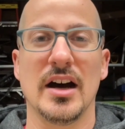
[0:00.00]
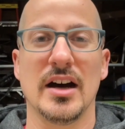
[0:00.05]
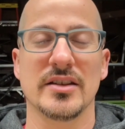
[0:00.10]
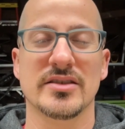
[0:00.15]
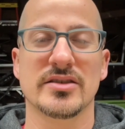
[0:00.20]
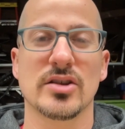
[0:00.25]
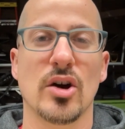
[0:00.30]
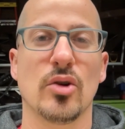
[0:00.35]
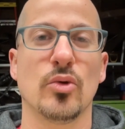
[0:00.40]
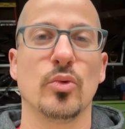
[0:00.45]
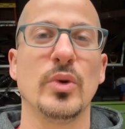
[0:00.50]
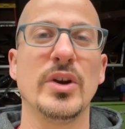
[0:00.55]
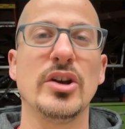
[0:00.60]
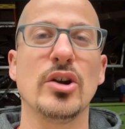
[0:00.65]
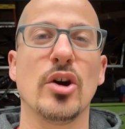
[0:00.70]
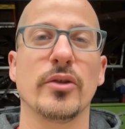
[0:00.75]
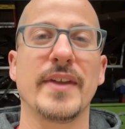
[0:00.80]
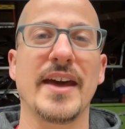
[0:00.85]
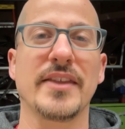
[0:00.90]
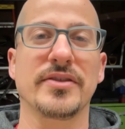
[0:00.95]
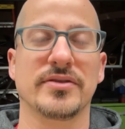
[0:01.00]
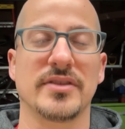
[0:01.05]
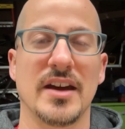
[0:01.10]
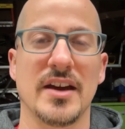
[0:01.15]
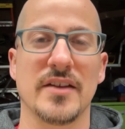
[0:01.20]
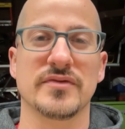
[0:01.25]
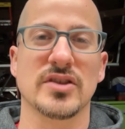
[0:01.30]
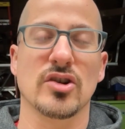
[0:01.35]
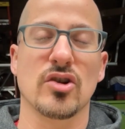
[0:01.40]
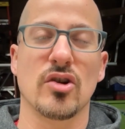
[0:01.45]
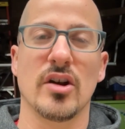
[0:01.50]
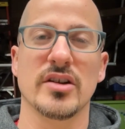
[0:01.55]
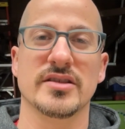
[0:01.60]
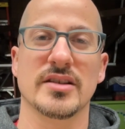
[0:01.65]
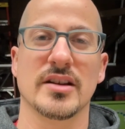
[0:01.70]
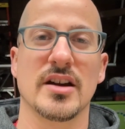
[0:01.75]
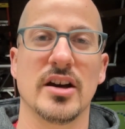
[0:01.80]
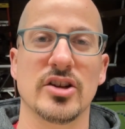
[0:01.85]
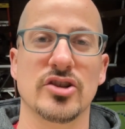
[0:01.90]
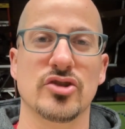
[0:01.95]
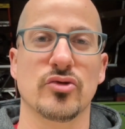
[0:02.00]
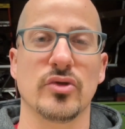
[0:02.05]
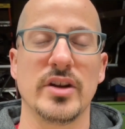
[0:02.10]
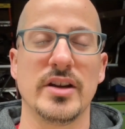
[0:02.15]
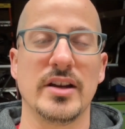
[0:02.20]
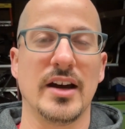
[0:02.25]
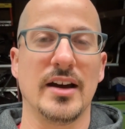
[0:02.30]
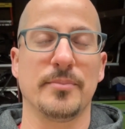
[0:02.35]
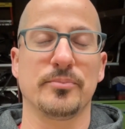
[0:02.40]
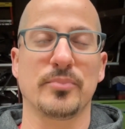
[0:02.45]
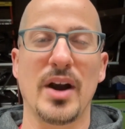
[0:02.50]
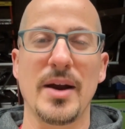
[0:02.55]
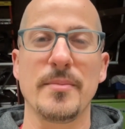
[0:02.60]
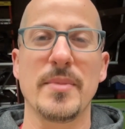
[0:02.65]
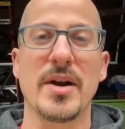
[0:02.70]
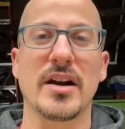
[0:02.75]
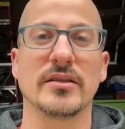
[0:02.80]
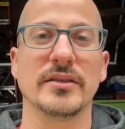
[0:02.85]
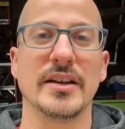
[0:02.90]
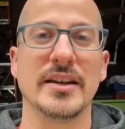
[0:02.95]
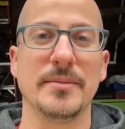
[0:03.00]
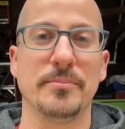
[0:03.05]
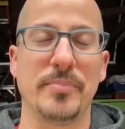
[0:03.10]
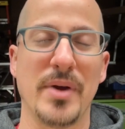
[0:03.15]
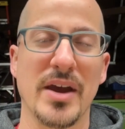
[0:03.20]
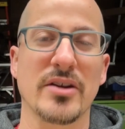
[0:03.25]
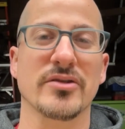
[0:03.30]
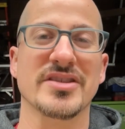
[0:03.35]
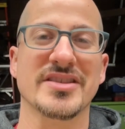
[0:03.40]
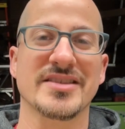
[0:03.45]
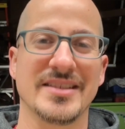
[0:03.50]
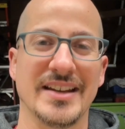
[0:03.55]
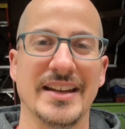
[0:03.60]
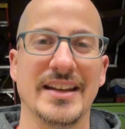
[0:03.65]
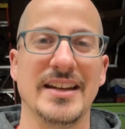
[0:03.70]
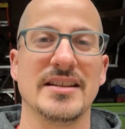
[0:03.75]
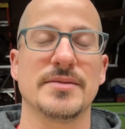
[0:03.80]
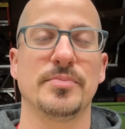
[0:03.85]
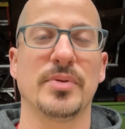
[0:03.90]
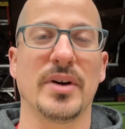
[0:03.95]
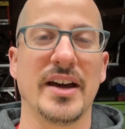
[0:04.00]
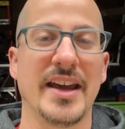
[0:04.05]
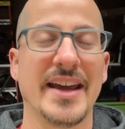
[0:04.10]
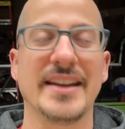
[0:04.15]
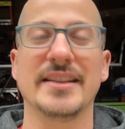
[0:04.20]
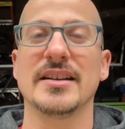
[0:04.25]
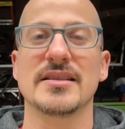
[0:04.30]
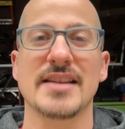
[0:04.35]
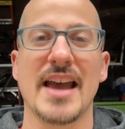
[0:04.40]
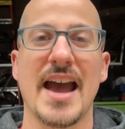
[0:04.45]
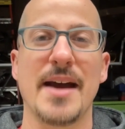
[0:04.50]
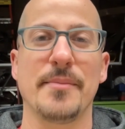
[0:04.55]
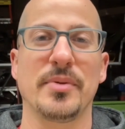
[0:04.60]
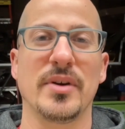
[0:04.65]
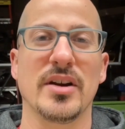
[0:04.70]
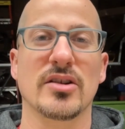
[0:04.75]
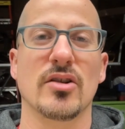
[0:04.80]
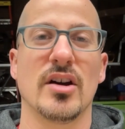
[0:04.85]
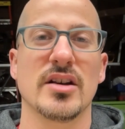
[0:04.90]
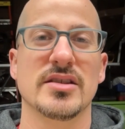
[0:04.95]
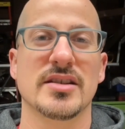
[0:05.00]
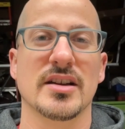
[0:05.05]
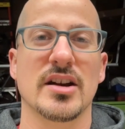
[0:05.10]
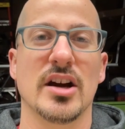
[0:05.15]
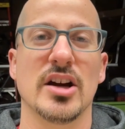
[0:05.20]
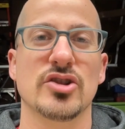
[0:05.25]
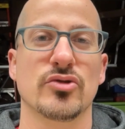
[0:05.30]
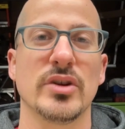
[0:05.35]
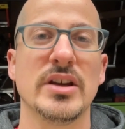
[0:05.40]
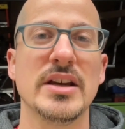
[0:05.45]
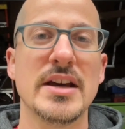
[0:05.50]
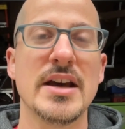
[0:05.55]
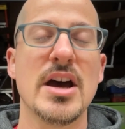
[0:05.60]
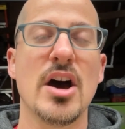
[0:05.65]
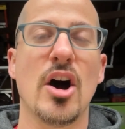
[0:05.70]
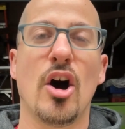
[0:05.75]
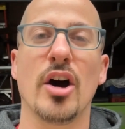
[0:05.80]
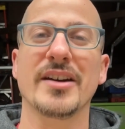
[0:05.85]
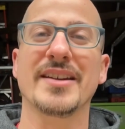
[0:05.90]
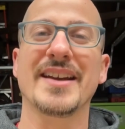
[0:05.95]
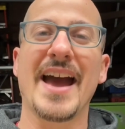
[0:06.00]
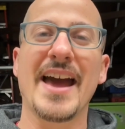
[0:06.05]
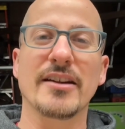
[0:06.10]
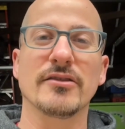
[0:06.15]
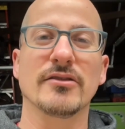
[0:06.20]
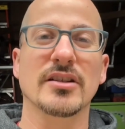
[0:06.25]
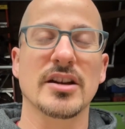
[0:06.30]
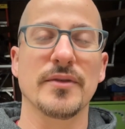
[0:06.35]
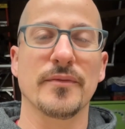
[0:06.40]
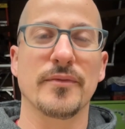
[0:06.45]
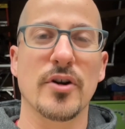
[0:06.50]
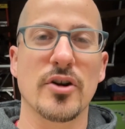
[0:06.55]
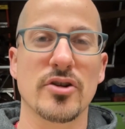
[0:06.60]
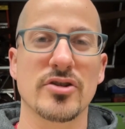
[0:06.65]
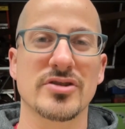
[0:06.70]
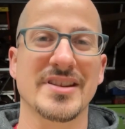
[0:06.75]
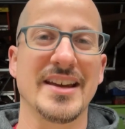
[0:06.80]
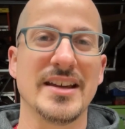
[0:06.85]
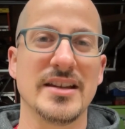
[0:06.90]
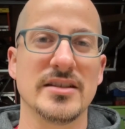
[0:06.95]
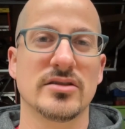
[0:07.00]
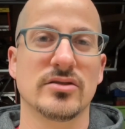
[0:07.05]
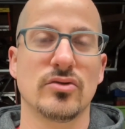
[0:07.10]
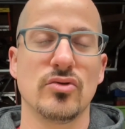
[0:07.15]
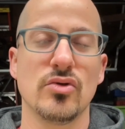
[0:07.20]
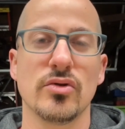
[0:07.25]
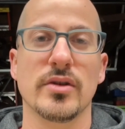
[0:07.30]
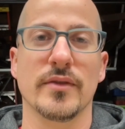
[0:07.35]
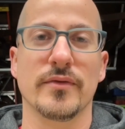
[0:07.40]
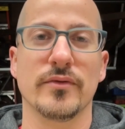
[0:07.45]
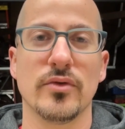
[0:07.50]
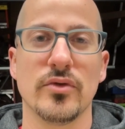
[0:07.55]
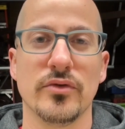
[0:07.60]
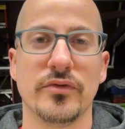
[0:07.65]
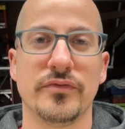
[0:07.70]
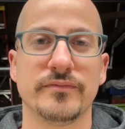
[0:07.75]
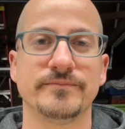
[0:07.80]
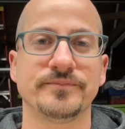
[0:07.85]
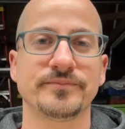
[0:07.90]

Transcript: So we know that thefts across the country, primarily bigger cities, but it does happen across the country on catalytic converters is through the roof.